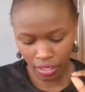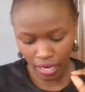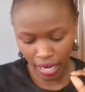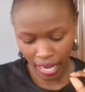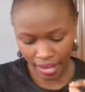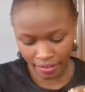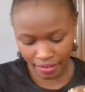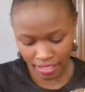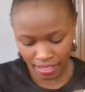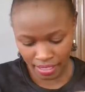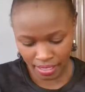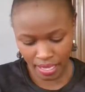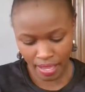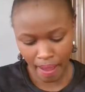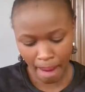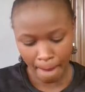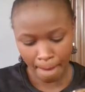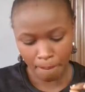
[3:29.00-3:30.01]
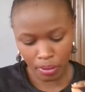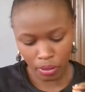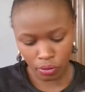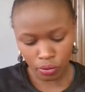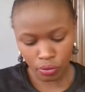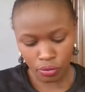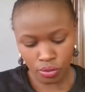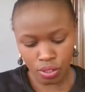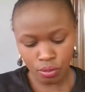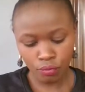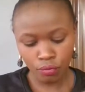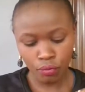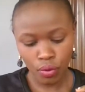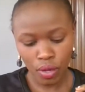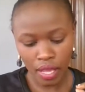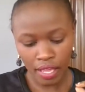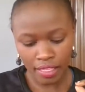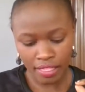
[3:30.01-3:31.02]
currency, because
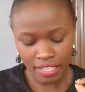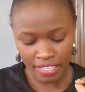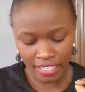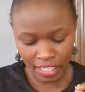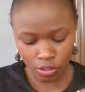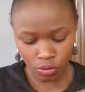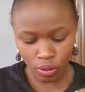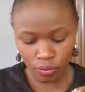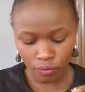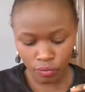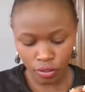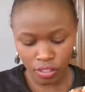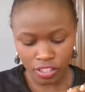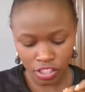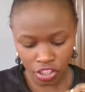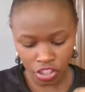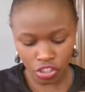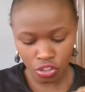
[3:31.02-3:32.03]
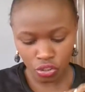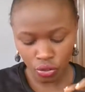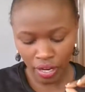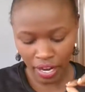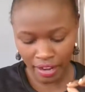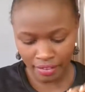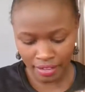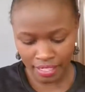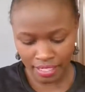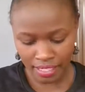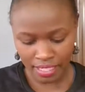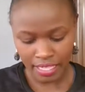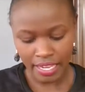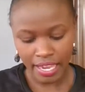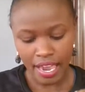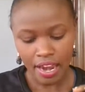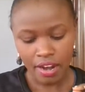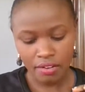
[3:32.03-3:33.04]
the network for a digital currency
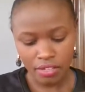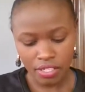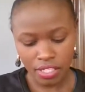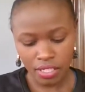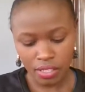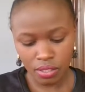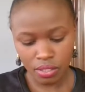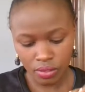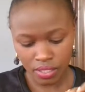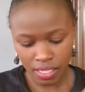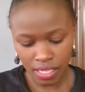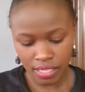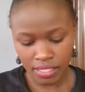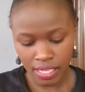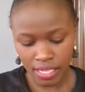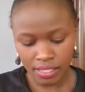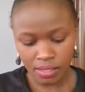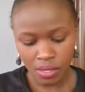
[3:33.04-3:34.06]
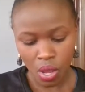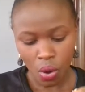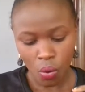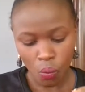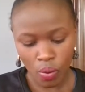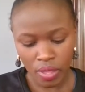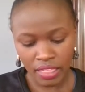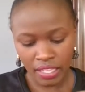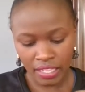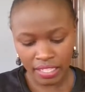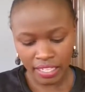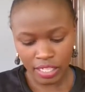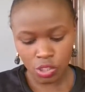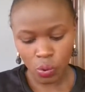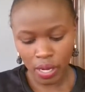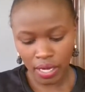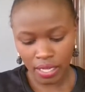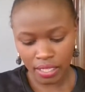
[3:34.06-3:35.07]
reaches consensus when the
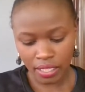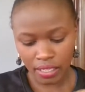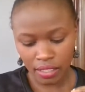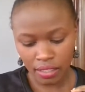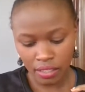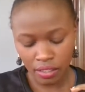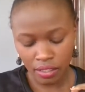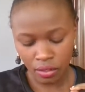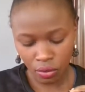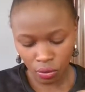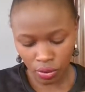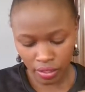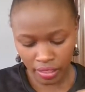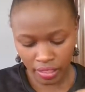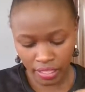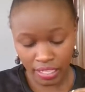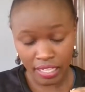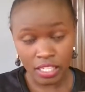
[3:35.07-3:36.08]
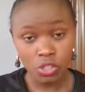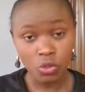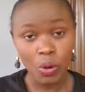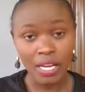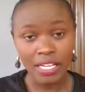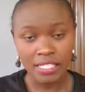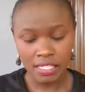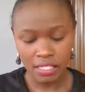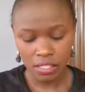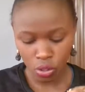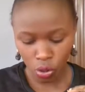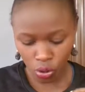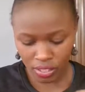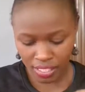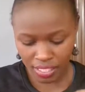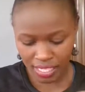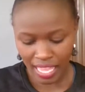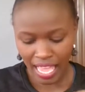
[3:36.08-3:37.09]
network's
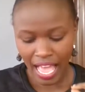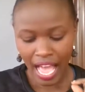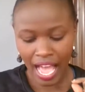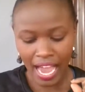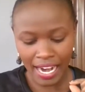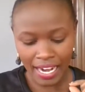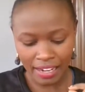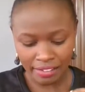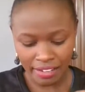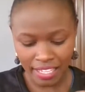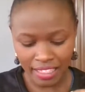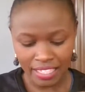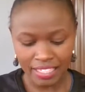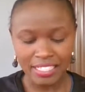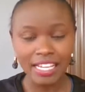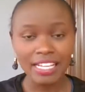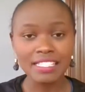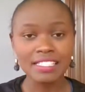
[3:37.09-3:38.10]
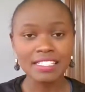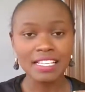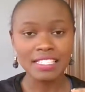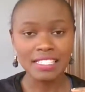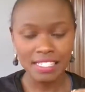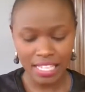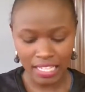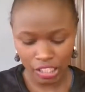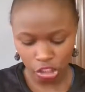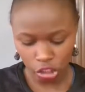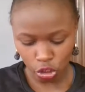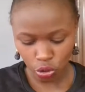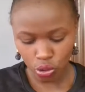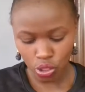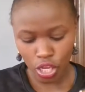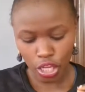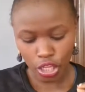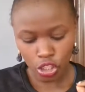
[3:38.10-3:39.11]
nodes agree that a
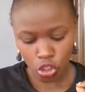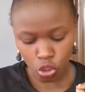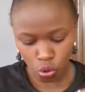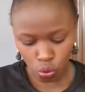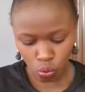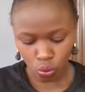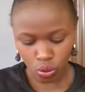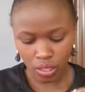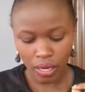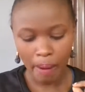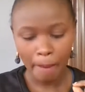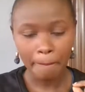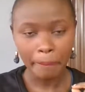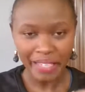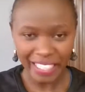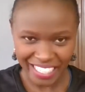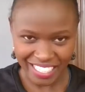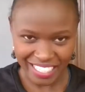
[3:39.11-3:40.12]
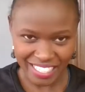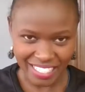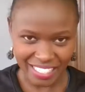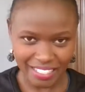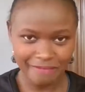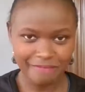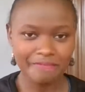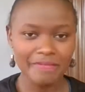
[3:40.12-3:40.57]
transaction took place.